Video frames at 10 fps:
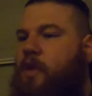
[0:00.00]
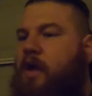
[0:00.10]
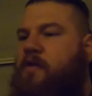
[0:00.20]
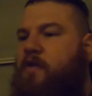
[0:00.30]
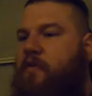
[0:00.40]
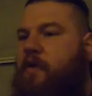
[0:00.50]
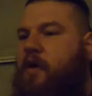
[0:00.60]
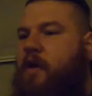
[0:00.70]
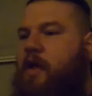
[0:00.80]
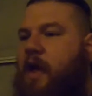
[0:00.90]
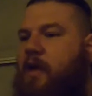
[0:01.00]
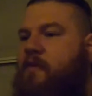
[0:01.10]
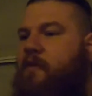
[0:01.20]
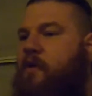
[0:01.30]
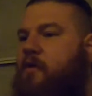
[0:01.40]
Gosh, there's 38
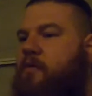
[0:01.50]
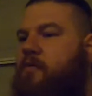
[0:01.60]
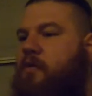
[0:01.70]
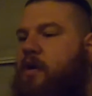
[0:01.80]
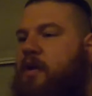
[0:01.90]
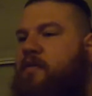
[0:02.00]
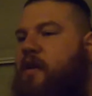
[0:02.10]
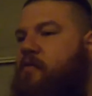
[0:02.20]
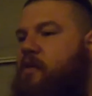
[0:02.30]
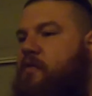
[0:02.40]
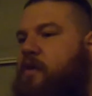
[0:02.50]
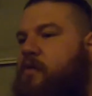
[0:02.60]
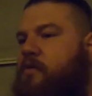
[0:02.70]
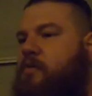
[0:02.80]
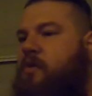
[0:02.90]
of you, 37 of you,
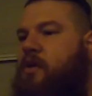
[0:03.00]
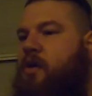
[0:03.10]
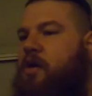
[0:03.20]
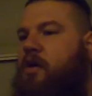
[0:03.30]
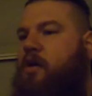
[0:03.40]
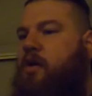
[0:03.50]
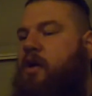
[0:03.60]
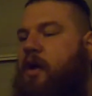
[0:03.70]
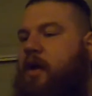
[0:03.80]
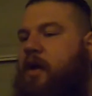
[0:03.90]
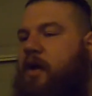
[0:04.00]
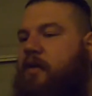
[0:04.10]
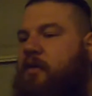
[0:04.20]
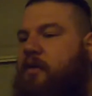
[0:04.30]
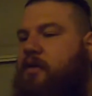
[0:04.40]

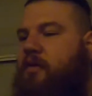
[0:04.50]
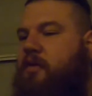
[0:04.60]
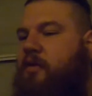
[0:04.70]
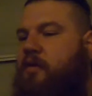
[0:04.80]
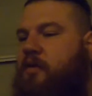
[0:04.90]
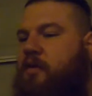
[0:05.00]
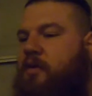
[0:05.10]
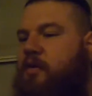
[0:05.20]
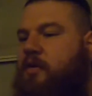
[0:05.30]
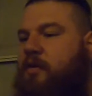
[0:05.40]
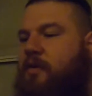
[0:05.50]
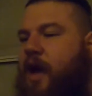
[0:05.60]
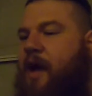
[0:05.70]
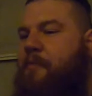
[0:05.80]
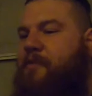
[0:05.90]
and
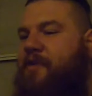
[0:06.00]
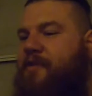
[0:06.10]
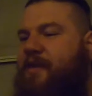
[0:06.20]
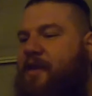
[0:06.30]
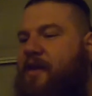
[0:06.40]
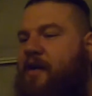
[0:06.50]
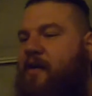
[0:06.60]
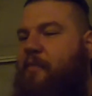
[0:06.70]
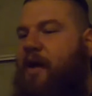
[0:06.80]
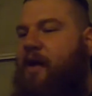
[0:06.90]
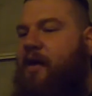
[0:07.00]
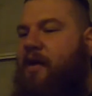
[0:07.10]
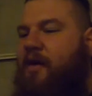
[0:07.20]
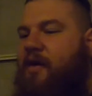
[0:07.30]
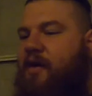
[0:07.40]
I'm just sitting here on my
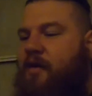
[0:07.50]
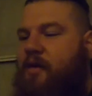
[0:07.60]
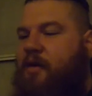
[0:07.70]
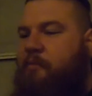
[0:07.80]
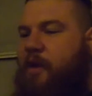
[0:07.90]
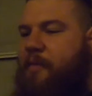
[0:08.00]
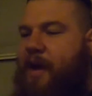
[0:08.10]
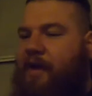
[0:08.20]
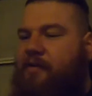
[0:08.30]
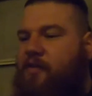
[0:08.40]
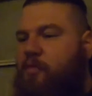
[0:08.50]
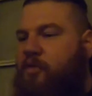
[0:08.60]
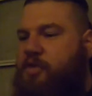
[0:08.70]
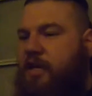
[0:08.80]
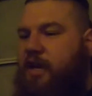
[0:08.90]
my bike just
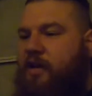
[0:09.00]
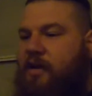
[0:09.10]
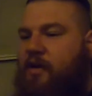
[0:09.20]
bullshitting.